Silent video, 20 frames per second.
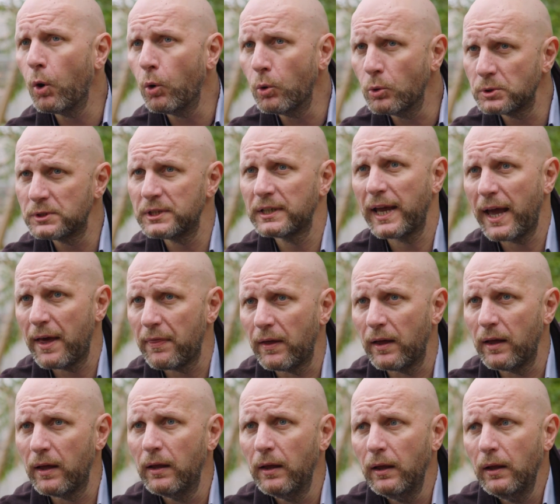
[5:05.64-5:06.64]
all
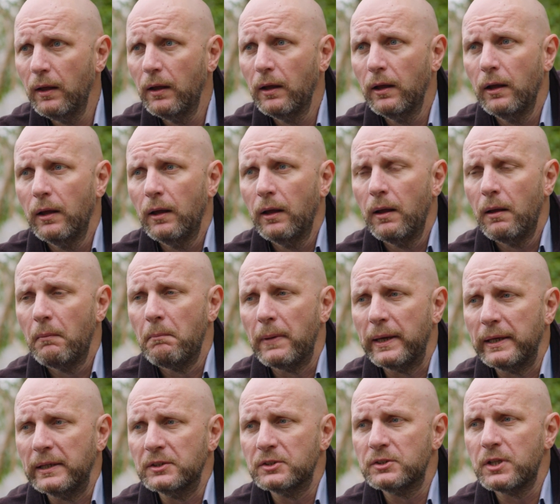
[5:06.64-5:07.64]
together
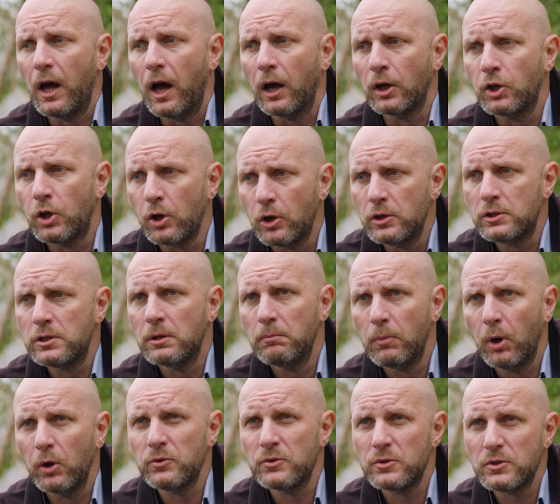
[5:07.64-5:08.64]
means that a good
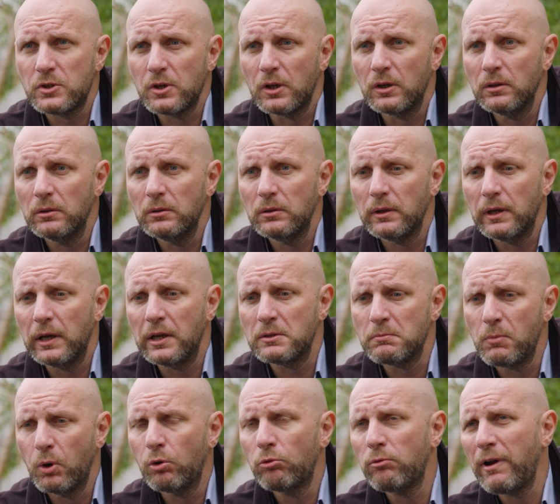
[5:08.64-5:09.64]
modern zoo is
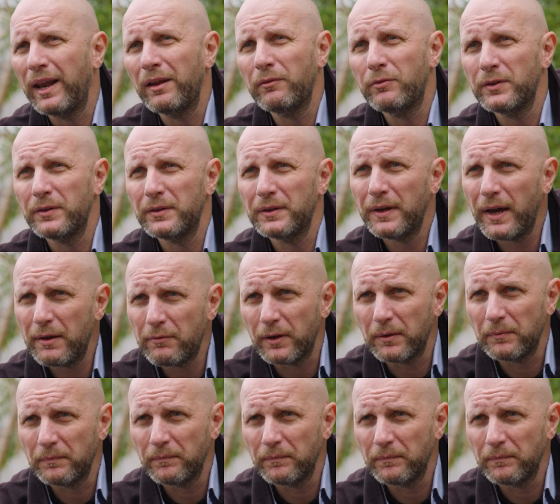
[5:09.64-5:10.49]
more relevant than ever.